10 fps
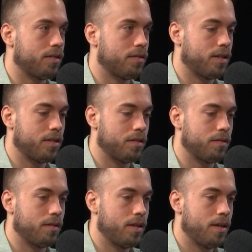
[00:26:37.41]

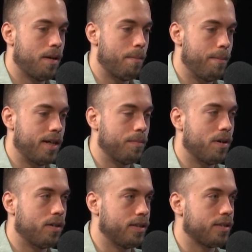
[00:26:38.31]
our
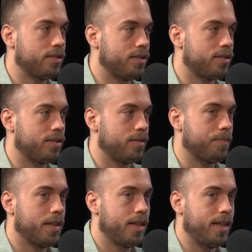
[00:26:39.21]
metabolic system.